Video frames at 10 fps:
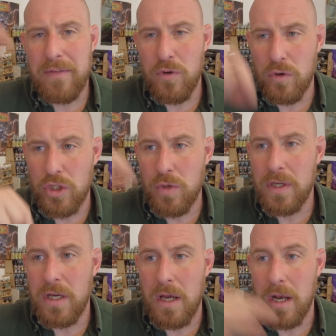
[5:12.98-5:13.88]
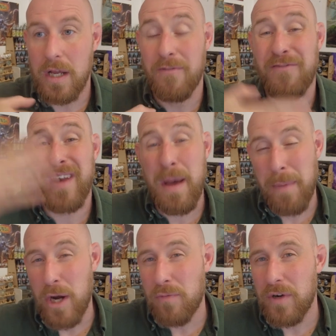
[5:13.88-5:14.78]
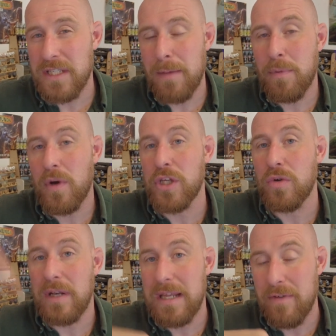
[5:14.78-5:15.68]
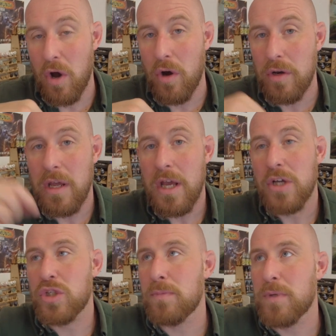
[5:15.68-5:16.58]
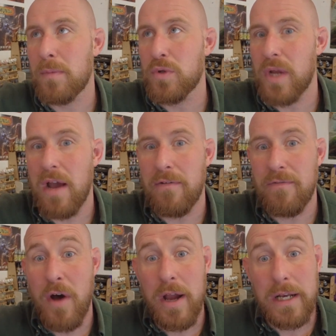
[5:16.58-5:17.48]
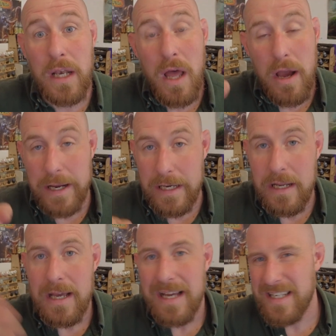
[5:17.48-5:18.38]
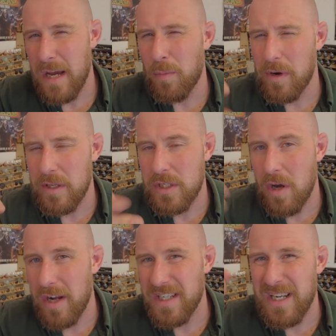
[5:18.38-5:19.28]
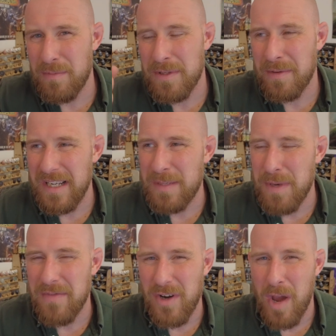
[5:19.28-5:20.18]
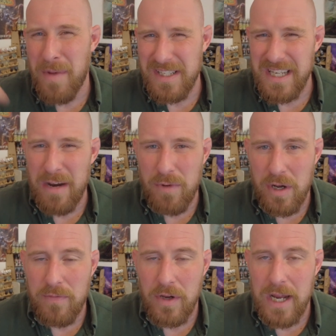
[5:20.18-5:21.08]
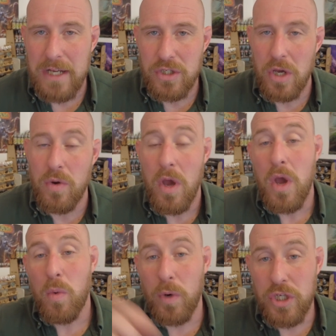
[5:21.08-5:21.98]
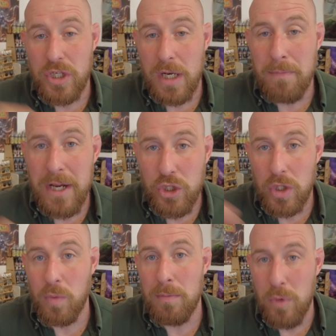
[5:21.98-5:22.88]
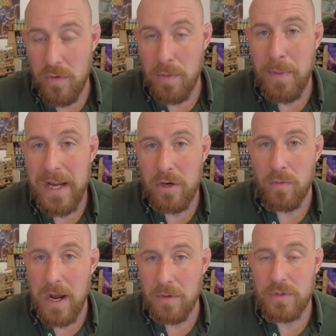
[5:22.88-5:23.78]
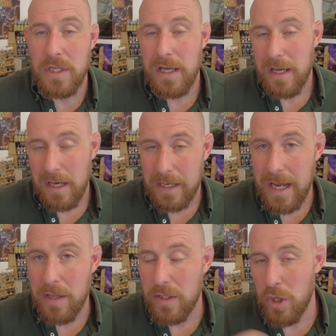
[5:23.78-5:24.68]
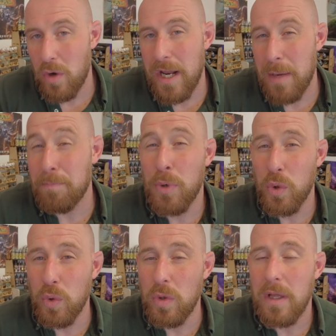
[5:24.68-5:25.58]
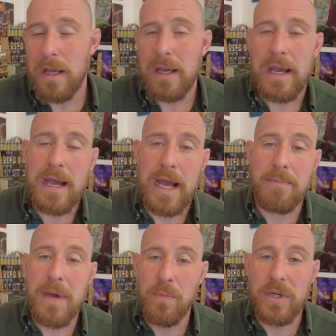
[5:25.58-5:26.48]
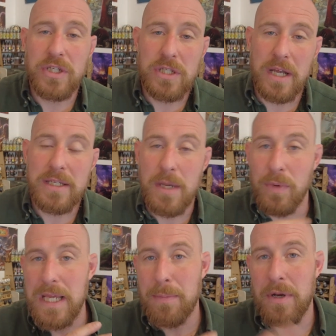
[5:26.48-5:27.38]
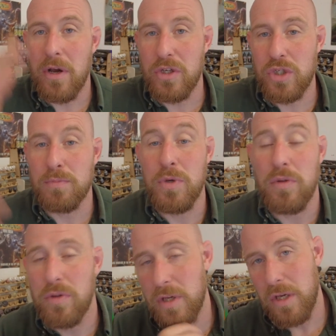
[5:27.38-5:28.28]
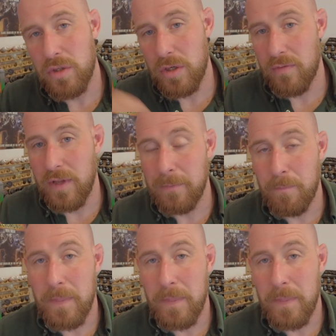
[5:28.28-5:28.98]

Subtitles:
you're doing like a flat panel, for example, and you leave it on, sometimes you'll get a fine line down one of the sides, and it's a bit of a nightmare to get rid of. Okay, so we're just going to make sure that we move the paint around, okay, that don't let it pool, and we just, like I say, we keep a nice smooth sort of thing.